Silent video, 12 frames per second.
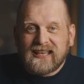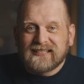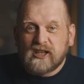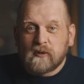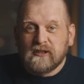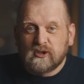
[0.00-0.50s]

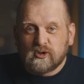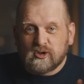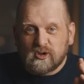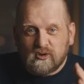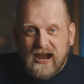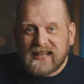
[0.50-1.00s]
is going to
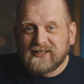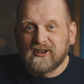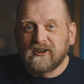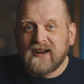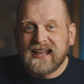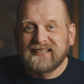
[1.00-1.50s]
try to
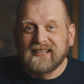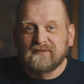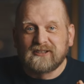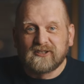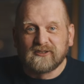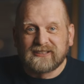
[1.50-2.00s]
correct it,
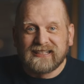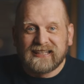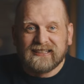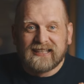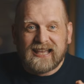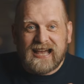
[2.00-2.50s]
resulting
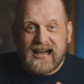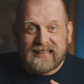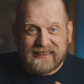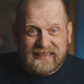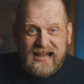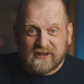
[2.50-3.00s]
in
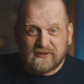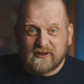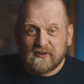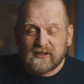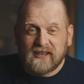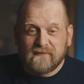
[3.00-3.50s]

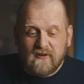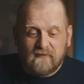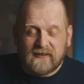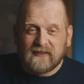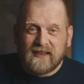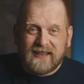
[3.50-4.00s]
unnatural looking
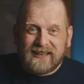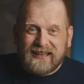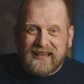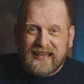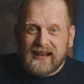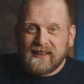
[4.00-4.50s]
movement.
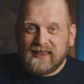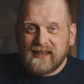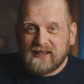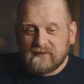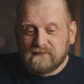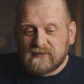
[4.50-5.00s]

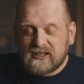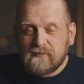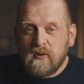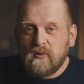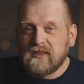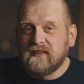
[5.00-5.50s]
Anything
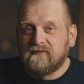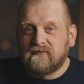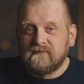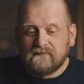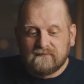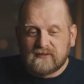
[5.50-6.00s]
smooth and
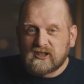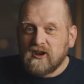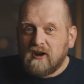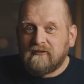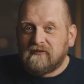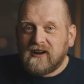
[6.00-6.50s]

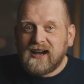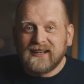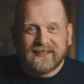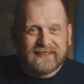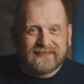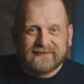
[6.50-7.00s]
slow,
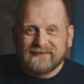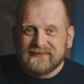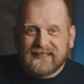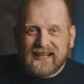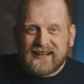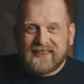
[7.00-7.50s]
fine.
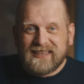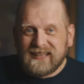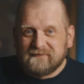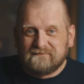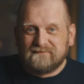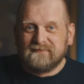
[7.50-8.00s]

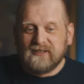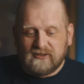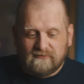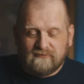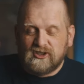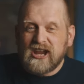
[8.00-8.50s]
Anything
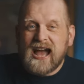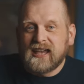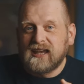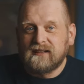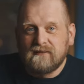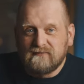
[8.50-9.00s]

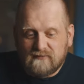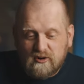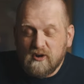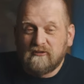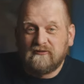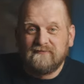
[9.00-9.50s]
jagged,
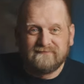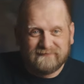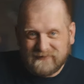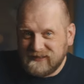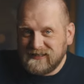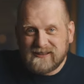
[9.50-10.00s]
rough,
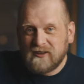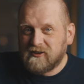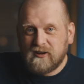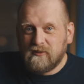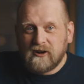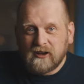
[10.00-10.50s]
it's not
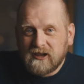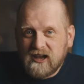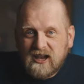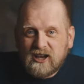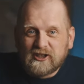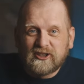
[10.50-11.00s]
gonna work.
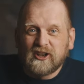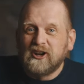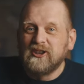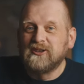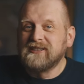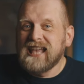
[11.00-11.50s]
So
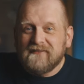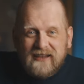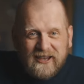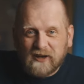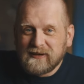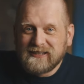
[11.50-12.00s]
you're
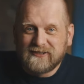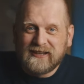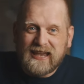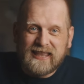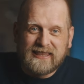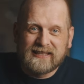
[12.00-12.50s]
never going to
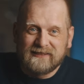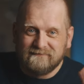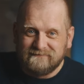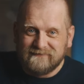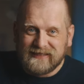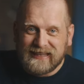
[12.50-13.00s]
get that
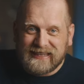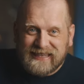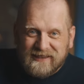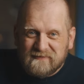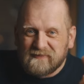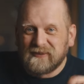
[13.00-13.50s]

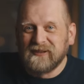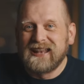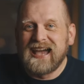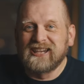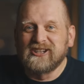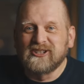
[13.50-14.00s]

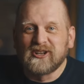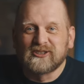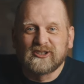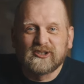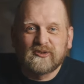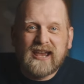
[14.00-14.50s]
gimbal-like
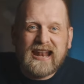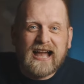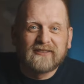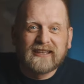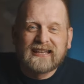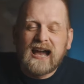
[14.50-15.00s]
shots straight out the